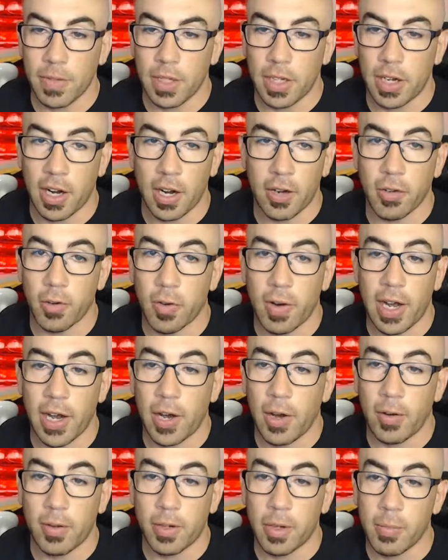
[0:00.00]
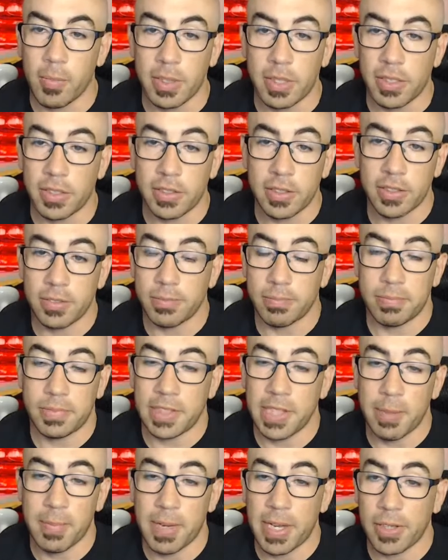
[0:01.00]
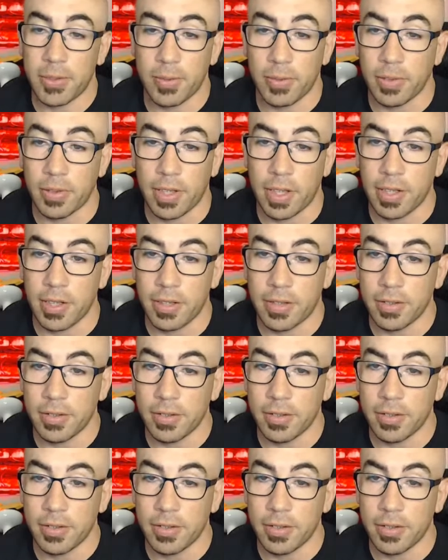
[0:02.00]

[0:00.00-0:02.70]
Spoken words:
I don't know how. I mean, this sand bass was like